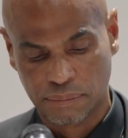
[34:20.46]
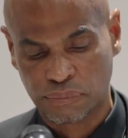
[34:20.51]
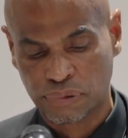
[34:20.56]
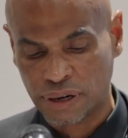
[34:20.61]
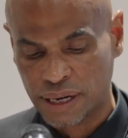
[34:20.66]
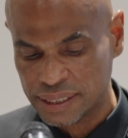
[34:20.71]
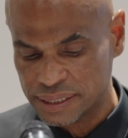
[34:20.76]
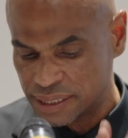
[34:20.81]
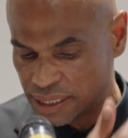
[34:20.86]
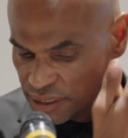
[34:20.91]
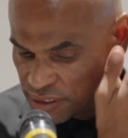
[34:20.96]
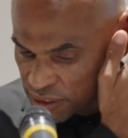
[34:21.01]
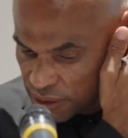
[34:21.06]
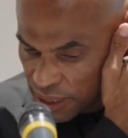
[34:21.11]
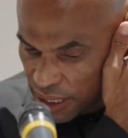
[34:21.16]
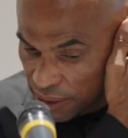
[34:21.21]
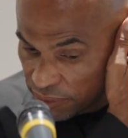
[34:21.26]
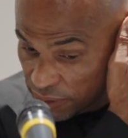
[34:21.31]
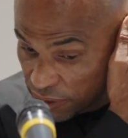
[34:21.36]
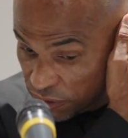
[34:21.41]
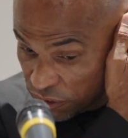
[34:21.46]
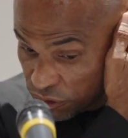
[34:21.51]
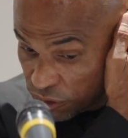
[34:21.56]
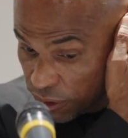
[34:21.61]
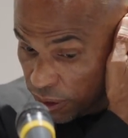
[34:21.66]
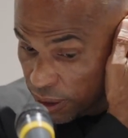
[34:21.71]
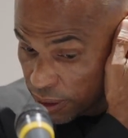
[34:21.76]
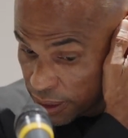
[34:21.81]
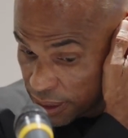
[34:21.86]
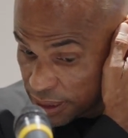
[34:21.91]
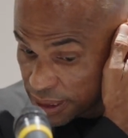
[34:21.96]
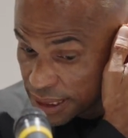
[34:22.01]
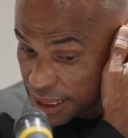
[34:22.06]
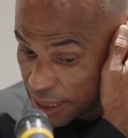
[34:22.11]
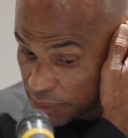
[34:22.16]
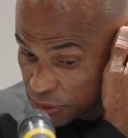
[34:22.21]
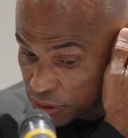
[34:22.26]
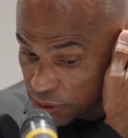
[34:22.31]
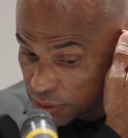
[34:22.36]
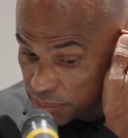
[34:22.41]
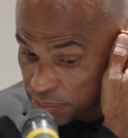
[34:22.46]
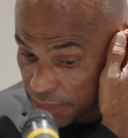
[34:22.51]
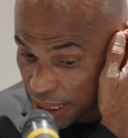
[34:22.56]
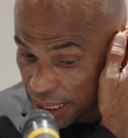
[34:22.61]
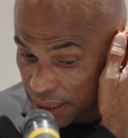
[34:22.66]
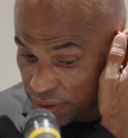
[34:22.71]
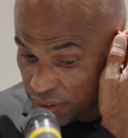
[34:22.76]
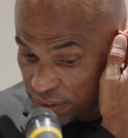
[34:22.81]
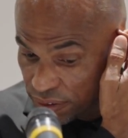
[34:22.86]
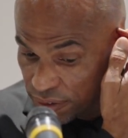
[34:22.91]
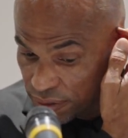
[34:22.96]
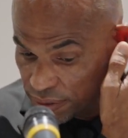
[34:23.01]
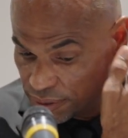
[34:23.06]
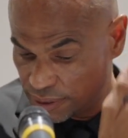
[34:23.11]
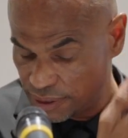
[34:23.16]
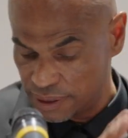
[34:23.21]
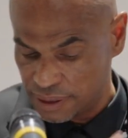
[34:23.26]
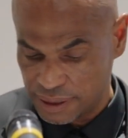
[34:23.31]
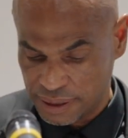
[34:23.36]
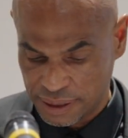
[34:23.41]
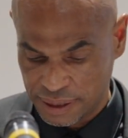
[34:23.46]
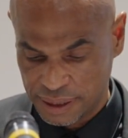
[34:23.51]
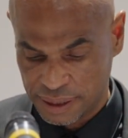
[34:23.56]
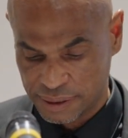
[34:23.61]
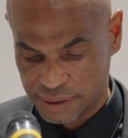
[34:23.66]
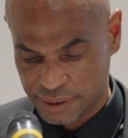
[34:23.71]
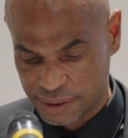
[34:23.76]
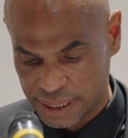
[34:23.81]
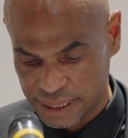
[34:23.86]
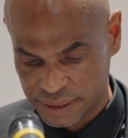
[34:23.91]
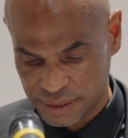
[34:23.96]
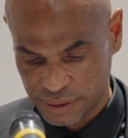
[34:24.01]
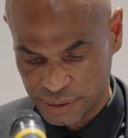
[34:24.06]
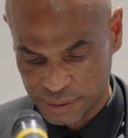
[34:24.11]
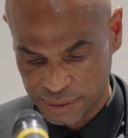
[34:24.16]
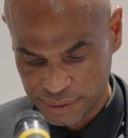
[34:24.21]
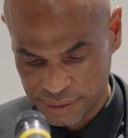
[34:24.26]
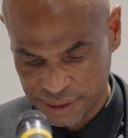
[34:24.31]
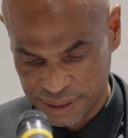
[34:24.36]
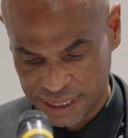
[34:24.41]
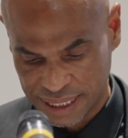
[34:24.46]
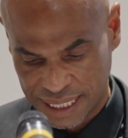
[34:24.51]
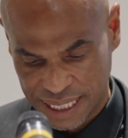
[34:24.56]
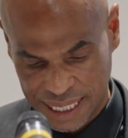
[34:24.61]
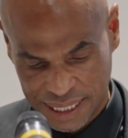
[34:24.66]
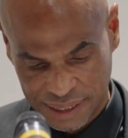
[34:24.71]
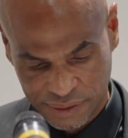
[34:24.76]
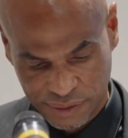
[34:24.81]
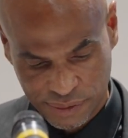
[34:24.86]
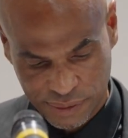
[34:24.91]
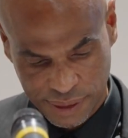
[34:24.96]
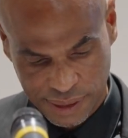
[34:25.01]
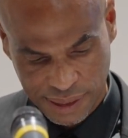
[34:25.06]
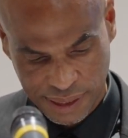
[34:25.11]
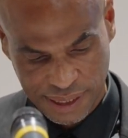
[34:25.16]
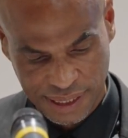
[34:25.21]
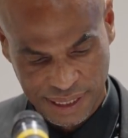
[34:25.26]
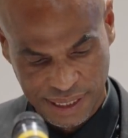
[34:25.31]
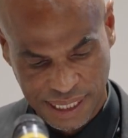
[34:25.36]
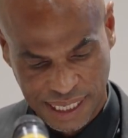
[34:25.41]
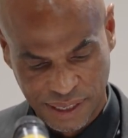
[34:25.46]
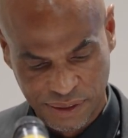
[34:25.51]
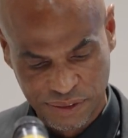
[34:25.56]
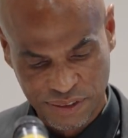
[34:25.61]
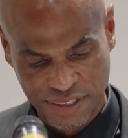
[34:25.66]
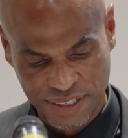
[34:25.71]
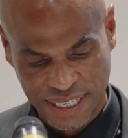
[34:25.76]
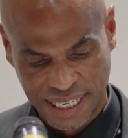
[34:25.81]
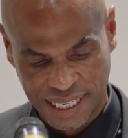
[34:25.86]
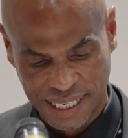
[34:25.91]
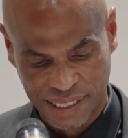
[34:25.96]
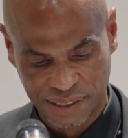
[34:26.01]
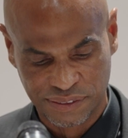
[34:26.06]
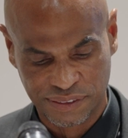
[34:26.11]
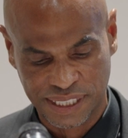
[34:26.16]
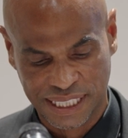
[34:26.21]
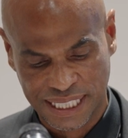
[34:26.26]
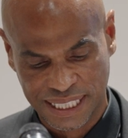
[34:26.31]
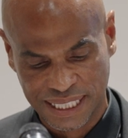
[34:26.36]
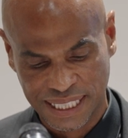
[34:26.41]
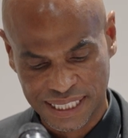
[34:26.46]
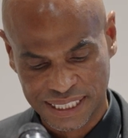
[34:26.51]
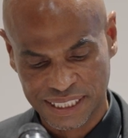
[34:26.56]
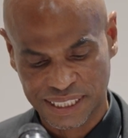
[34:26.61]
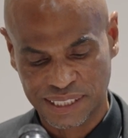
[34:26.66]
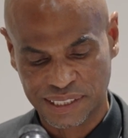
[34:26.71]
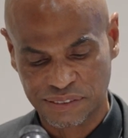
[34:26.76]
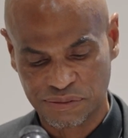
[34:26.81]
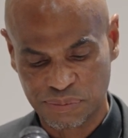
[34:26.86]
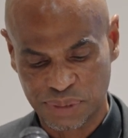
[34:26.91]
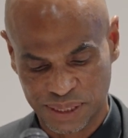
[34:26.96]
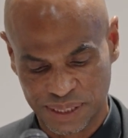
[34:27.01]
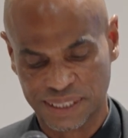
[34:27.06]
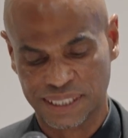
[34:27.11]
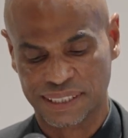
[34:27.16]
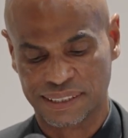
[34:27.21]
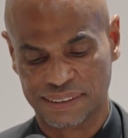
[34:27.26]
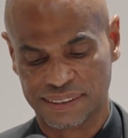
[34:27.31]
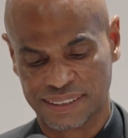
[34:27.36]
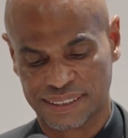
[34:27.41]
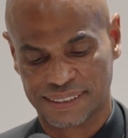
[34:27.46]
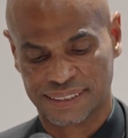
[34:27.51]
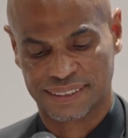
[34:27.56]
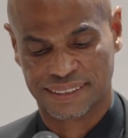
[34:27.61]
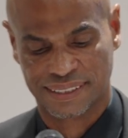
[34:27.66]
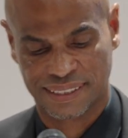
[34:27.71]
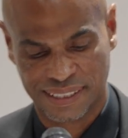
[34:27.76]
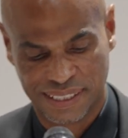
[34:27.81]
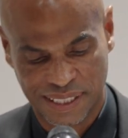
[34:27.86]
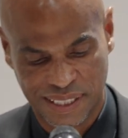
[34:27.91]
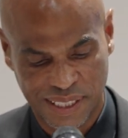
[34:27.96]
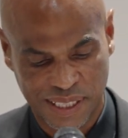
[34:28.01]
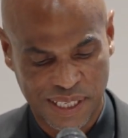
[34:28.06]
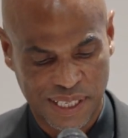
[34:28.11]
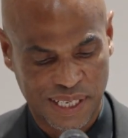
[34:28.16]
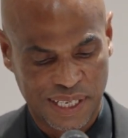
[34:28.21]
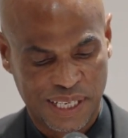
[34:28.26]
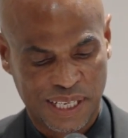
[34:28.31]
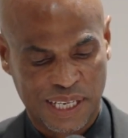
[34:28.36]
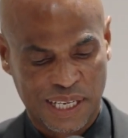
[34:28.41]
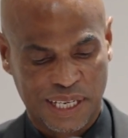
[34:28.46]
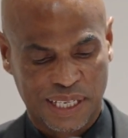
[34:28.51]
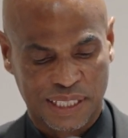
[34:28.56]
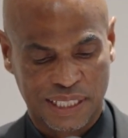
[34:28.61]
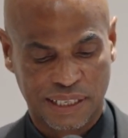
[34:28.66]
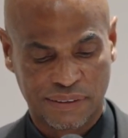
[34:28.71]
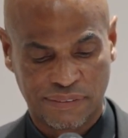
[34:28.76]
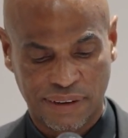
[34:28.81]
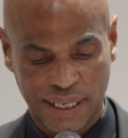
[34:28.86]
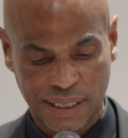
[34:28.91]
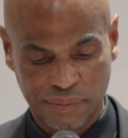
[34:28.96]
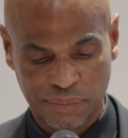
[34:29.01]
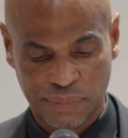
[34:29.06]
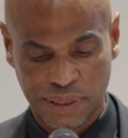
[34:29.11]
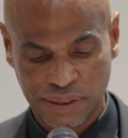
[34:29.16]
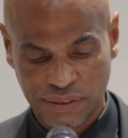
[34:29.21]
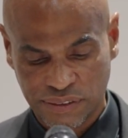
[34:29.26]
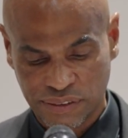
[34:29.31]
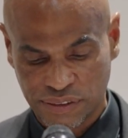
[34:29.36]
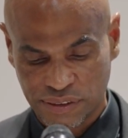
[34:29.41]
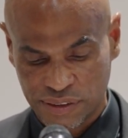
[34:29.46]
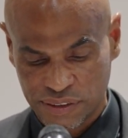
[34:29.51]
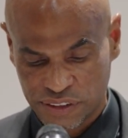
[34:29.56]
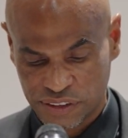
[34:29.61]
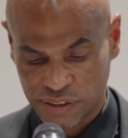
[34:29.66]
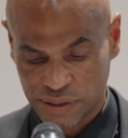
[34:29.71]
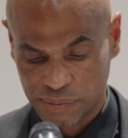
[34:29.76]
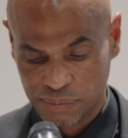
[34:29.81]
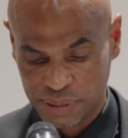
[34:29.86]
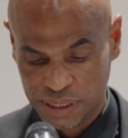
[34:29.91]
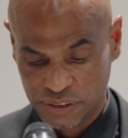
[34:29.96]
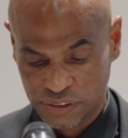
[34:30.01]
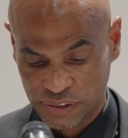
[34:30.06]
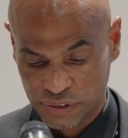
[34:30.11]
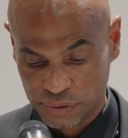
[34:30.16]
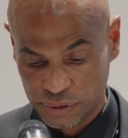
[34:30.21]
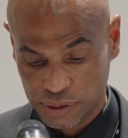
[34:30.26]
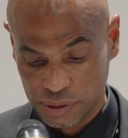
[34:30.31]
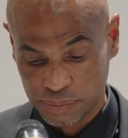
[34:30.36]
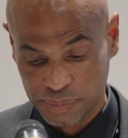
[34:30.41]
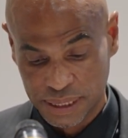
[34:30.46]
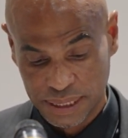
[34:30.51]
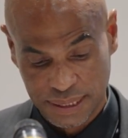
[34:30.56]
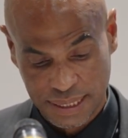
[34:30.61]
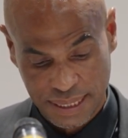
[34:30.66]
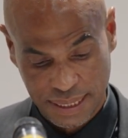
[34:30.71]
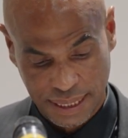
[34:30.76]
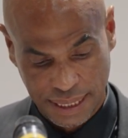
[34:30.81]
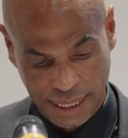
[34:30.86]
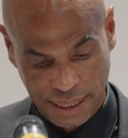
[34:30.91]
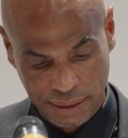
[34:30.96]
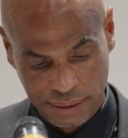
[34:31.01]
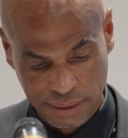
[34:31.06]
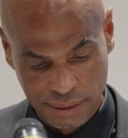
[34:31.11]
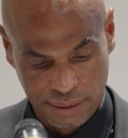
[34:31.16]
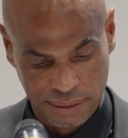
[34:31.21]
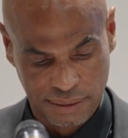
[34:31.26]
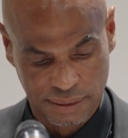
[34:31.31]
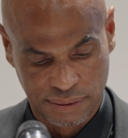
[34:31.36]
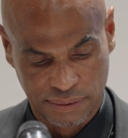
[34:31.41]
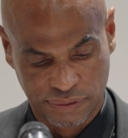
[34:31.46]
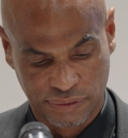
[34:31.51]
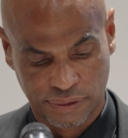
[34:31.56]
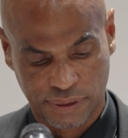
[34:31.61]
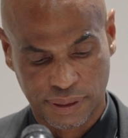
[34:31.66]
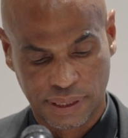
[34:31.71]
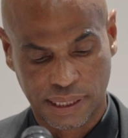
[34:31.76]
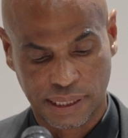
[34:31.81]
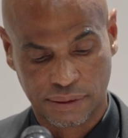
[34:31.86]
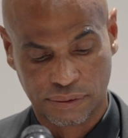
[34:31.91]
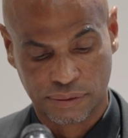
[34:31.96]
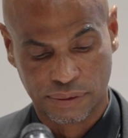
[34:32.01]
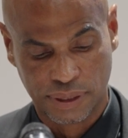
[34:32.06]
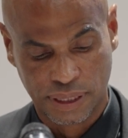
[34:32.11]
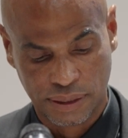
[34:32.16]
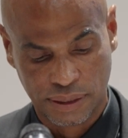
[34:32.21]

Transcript: Projects should have a strong conceptual base and raison d'être outside of a collection of buildings. Developments should be suitably scaled for their